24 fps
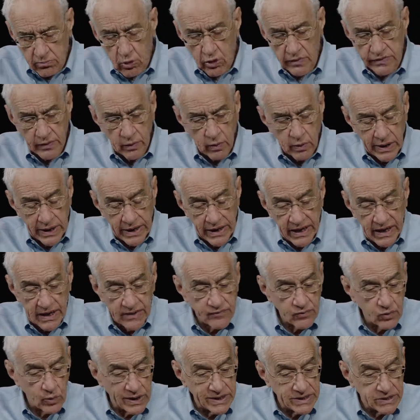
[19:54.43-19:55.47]
than one
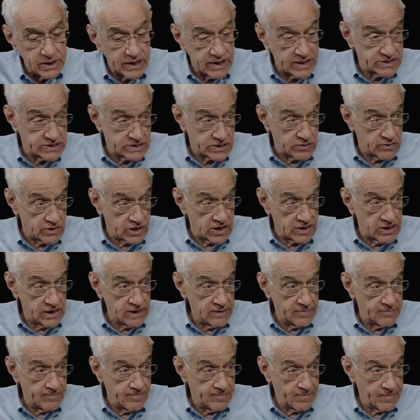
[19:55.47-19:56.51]
half went to SRI,
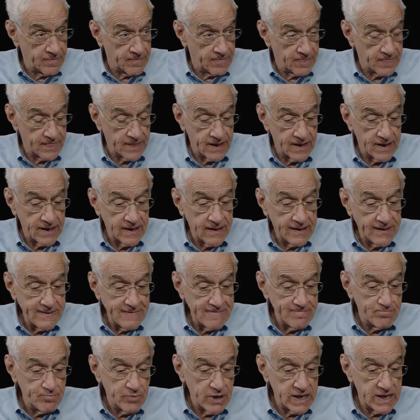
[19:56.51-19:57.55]

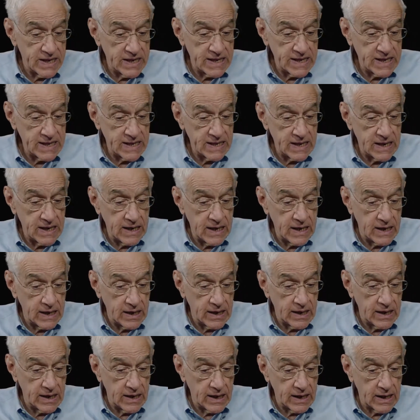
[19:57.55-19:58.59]
And
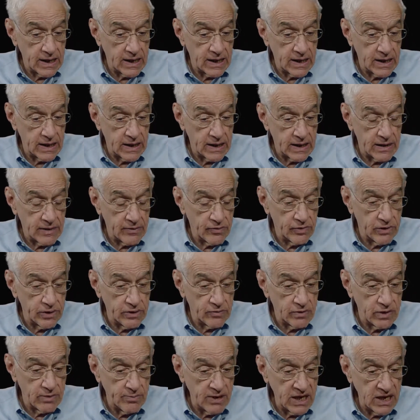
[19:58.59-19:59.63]
the
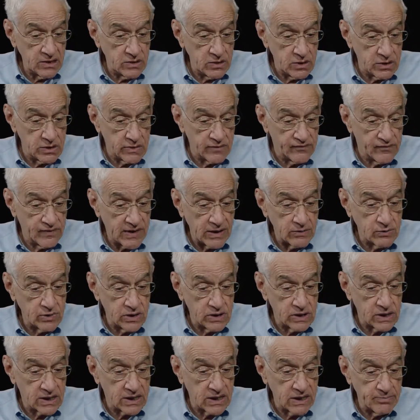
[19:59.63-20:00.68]
remainder
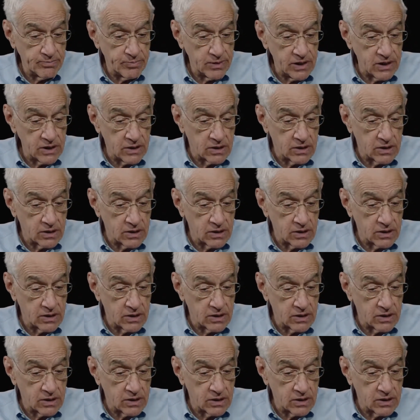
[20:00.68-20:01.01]
founded a company